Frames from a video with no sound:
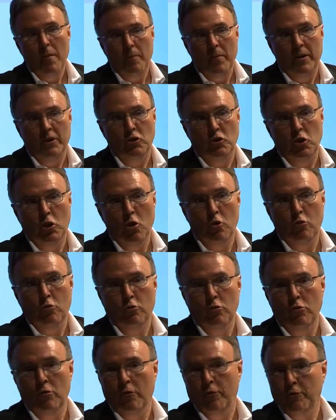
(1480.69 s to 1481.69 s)
But as you go
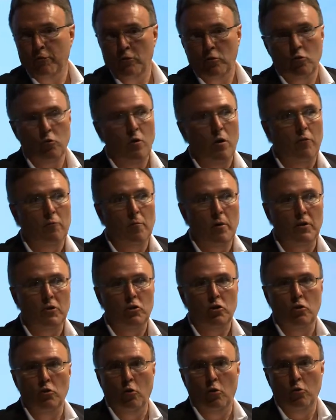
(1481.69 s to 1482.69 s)
through the first 12
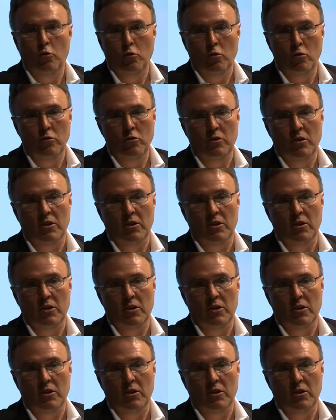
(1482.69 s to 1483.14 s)
months, you learn